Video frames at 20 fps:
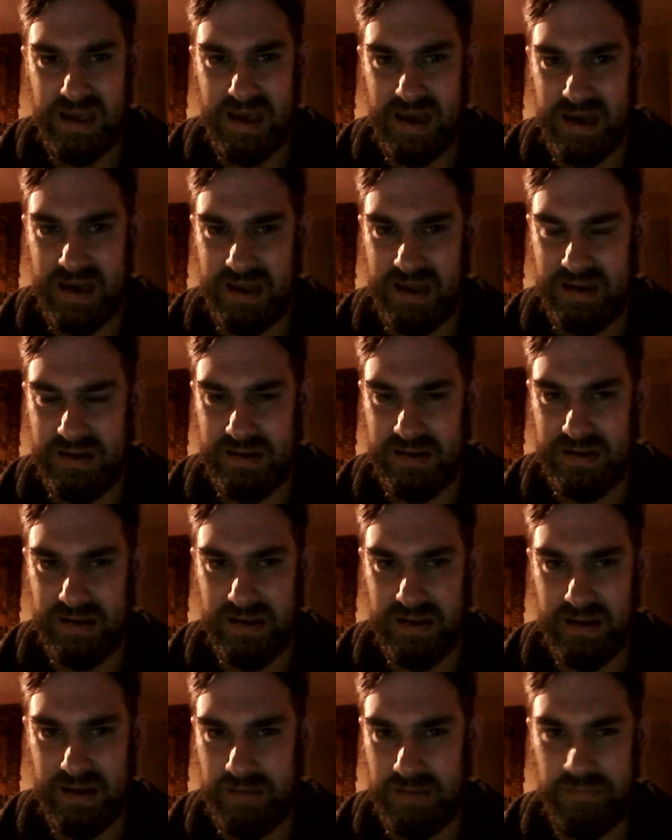And
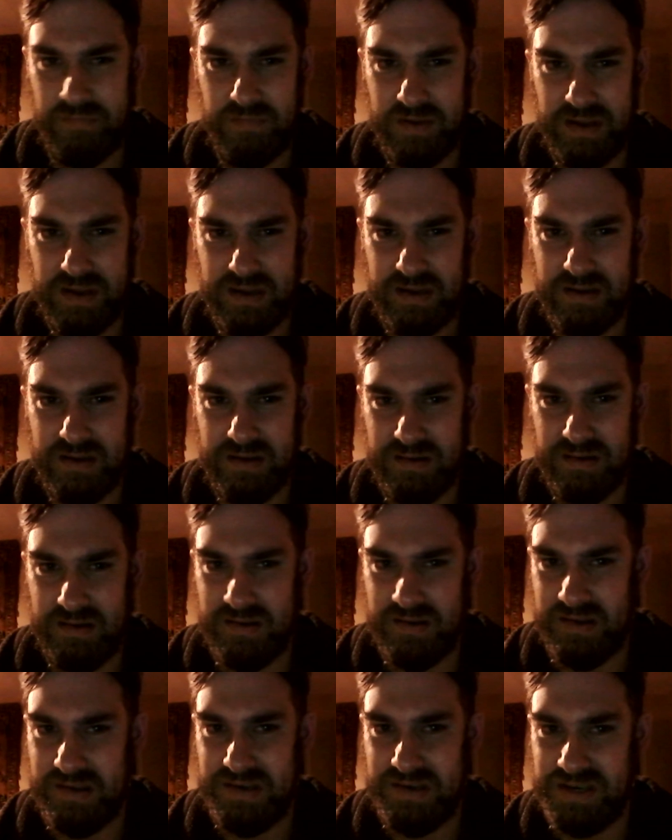I think
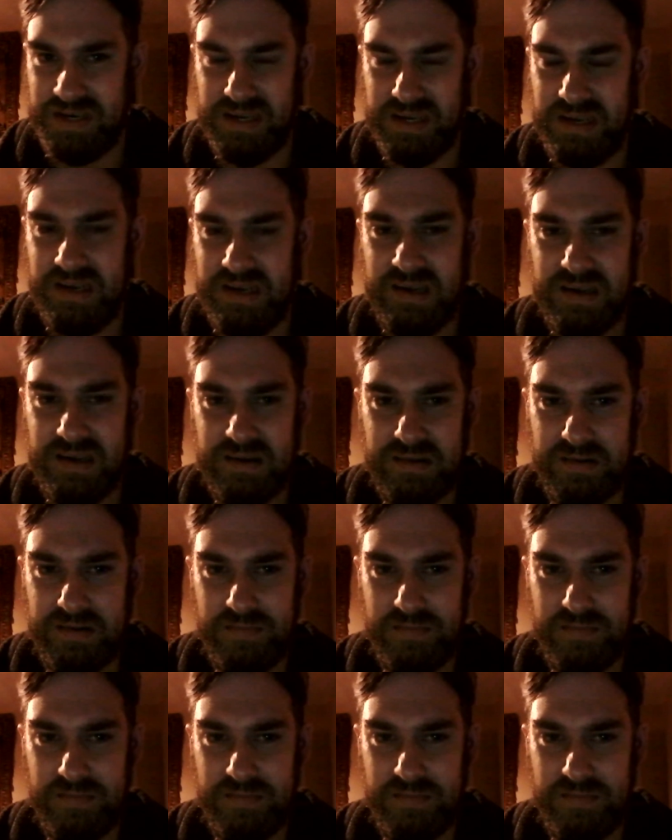the genius